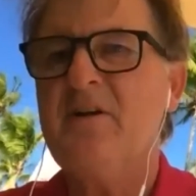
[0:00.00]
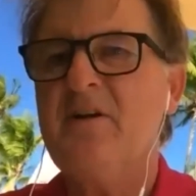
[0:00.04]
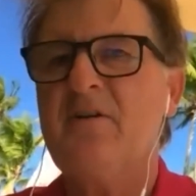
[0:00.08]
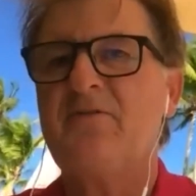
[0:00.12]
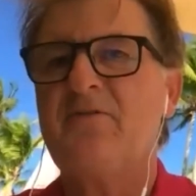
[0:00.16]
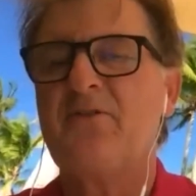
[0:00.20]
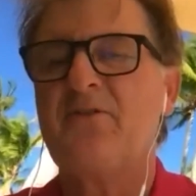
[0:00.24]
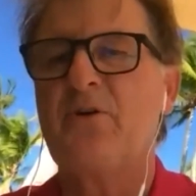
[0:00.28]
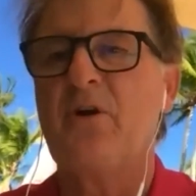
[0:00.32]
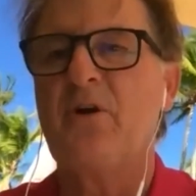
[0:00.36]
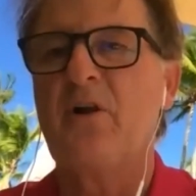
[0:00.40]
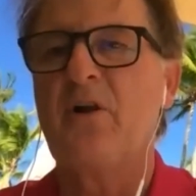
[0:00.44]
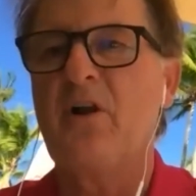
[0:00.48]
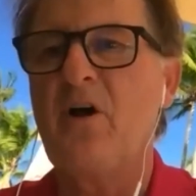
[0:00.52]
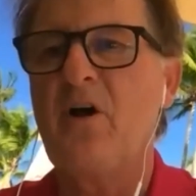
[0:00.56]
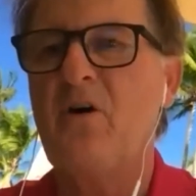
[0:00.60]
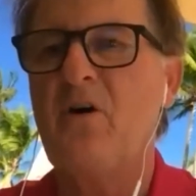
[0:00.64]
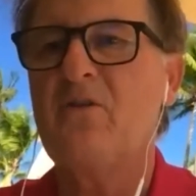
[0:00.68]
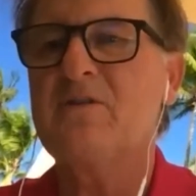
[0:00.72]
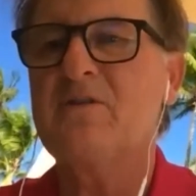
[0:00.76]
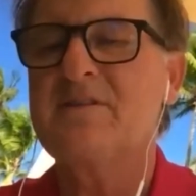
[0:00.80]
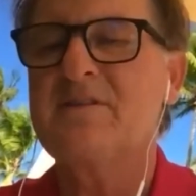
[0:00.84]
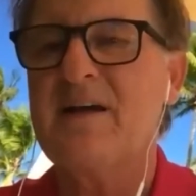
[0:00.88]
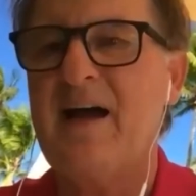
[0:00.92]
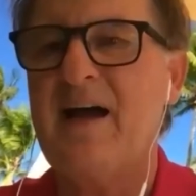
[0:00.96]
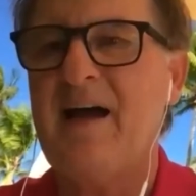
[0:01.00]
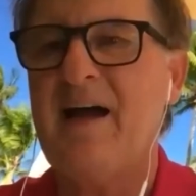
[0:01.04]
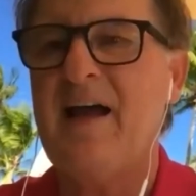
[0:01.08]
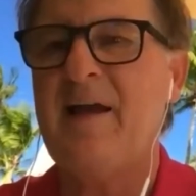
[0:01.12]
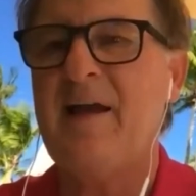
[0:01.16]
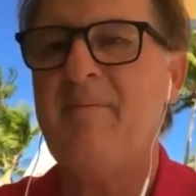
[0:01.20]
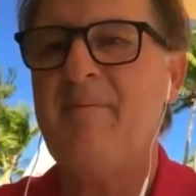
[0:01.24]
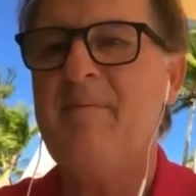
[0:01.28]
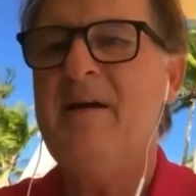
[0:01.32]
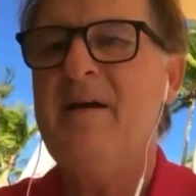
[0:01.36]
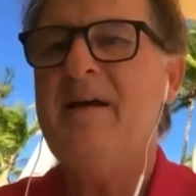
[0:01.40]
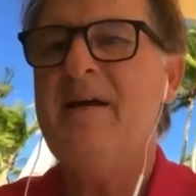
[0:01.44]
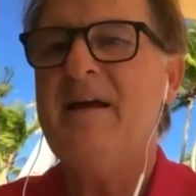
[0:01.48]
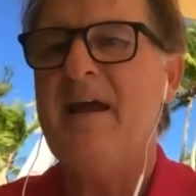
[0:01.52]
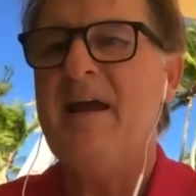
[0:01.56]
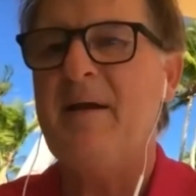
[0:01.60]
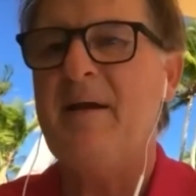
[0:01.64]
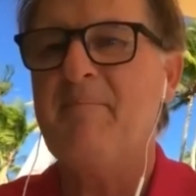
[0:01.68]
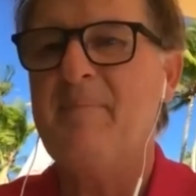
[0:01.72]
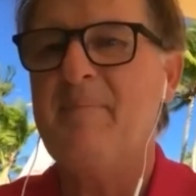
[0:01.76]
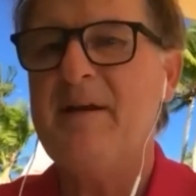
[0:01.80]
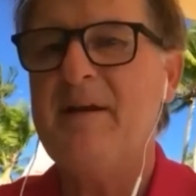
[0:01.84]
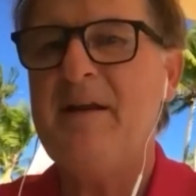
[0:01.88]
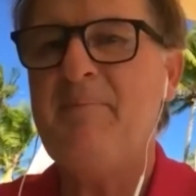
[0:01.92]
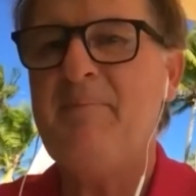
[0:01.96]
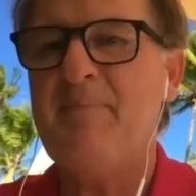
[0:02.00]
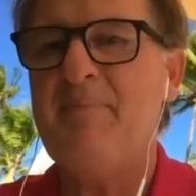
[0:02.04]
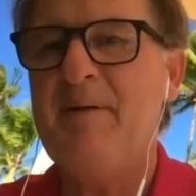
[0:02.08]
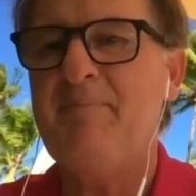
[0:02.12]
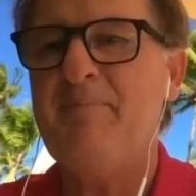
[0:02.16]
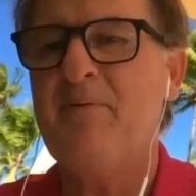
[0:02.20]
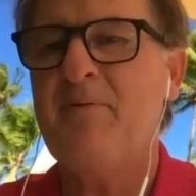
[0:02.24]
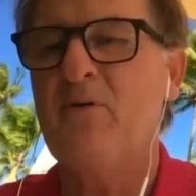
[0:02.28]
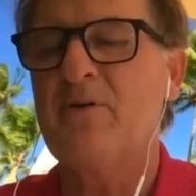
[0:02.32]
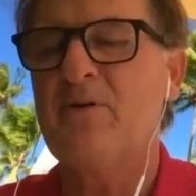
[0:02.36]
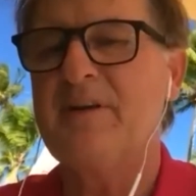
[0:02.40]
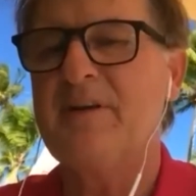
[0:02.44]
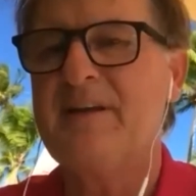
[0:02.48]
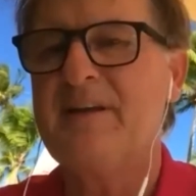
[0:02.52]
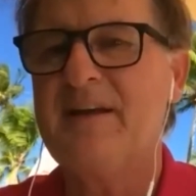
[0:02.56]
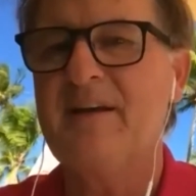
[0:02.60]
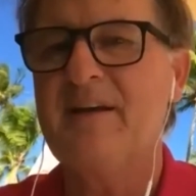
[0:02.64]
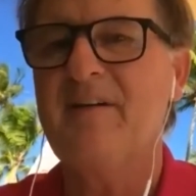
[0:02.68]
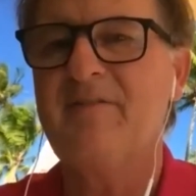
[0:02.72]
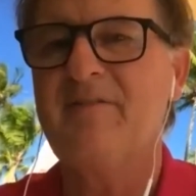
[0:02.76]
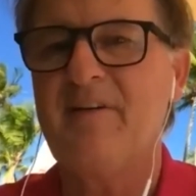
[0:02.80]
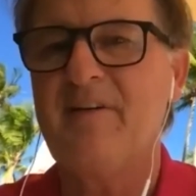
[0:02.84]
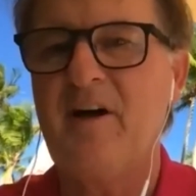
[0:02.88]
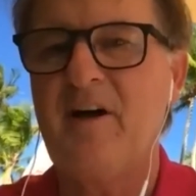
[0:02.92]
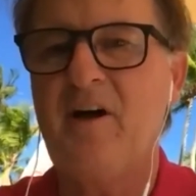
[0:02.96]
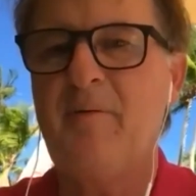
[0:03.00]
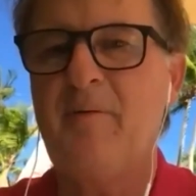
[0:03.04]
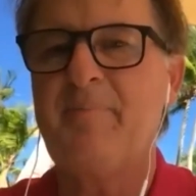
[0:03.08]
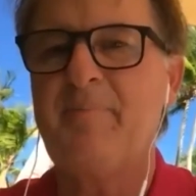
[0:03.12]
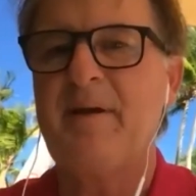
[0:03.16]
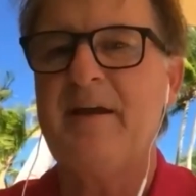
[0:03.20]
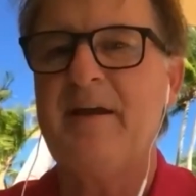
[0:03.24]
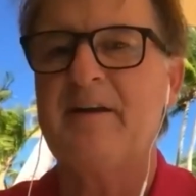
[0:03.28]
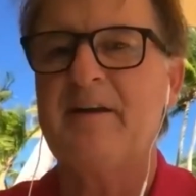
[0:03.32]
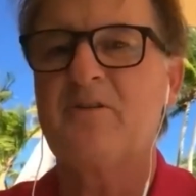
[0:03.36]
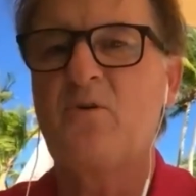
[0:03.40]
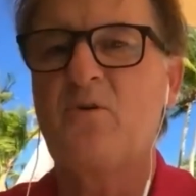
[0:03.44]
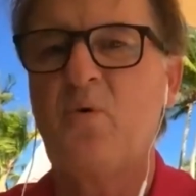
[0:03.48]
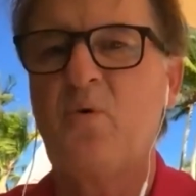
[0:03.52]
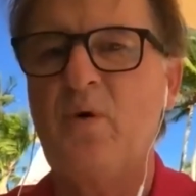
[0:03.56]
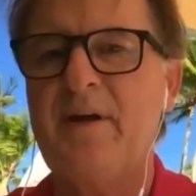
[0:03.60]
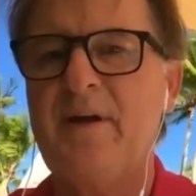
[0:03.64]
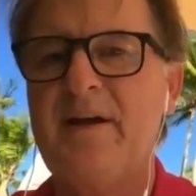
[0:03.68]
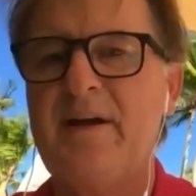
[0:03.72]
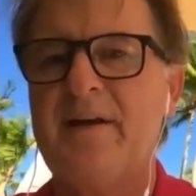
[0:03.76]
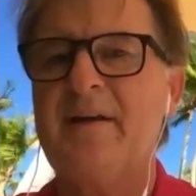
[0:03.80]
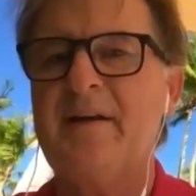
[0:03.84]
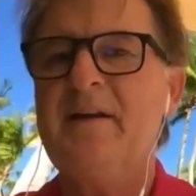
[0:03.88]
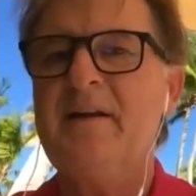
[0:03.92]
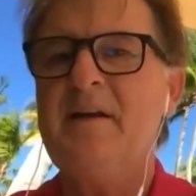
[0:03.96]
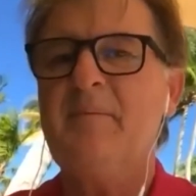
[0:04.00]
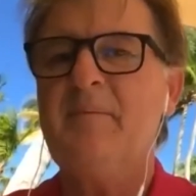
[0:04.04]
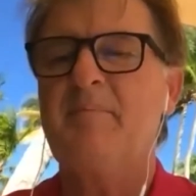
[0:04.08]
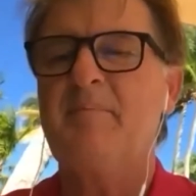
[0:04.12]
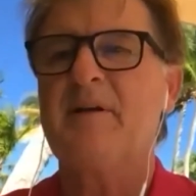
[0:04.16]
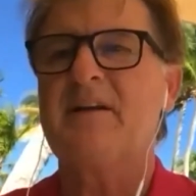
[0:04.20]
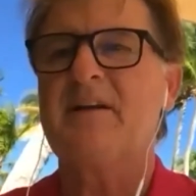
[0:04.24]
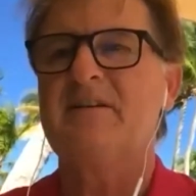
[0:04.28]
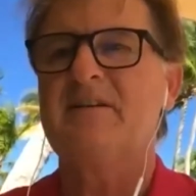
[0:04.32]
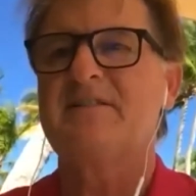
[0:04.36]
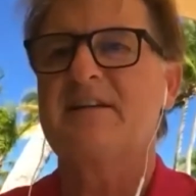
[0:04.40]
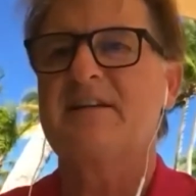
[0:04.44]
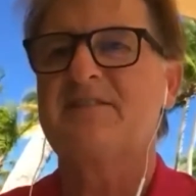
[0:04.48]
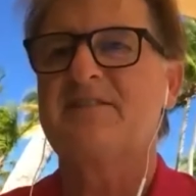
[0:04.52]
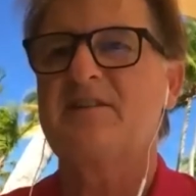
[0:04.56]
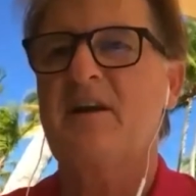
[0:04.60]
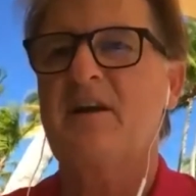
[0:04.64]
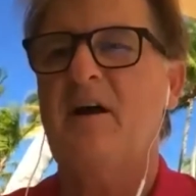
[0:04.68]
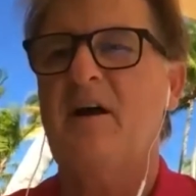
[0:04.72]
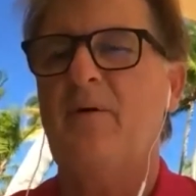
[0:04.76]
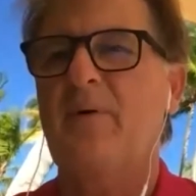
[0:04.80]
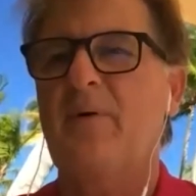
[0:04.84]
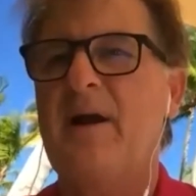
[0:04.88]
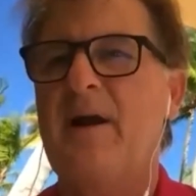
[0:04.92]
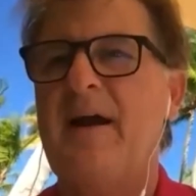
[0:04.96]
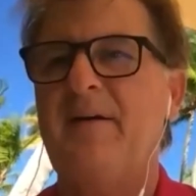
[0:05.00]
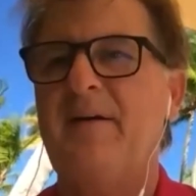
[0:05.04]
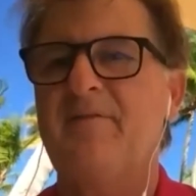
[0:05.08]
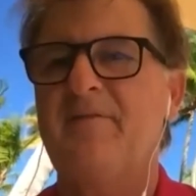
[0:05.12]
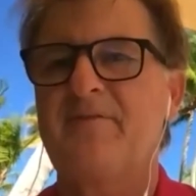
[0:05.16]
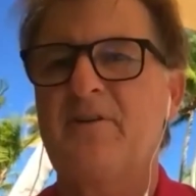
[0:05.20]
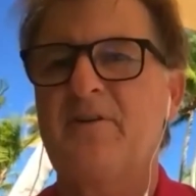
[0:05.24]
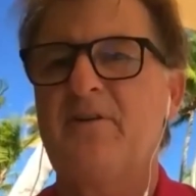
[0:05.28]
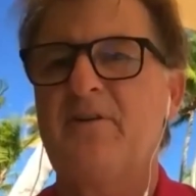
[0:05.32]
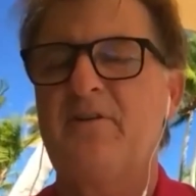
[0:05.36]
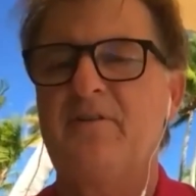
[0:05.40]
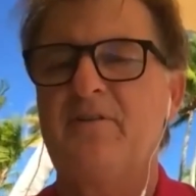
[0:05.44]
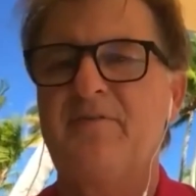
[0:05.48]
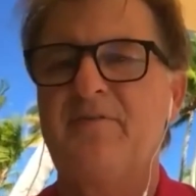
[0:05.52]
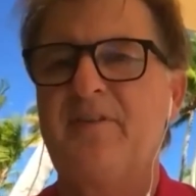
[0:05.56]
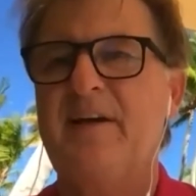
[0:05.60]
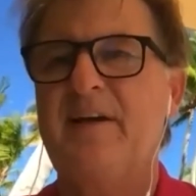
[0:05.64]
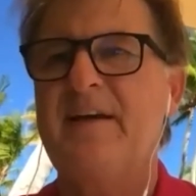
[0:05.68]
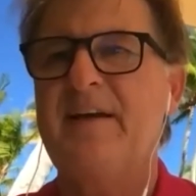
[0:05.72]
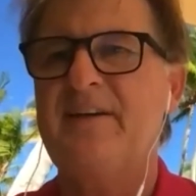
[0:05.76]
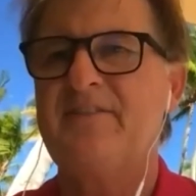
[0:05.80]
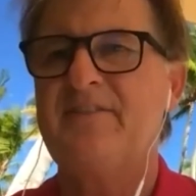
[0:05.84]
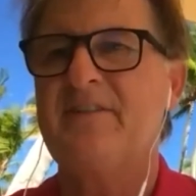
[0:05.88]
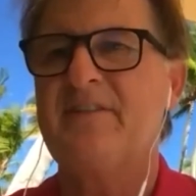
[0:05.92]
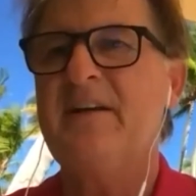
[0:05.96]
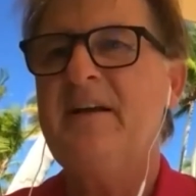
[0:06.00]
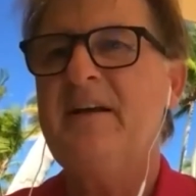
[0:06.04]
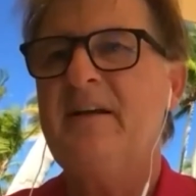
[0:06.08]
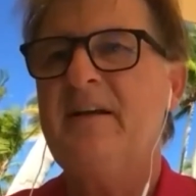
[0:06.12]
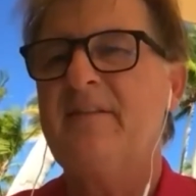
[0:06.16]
for a long time. And many people give up and quit because it's not right in front of their face.